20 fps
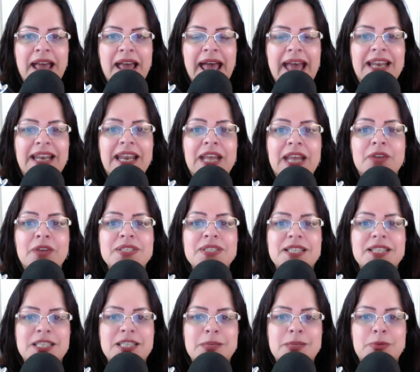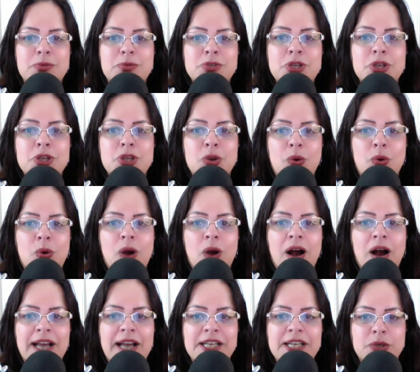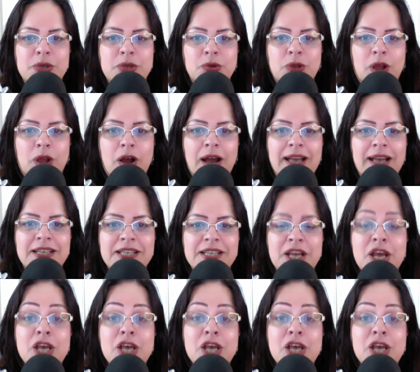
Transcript: and irresistible to your ideal client.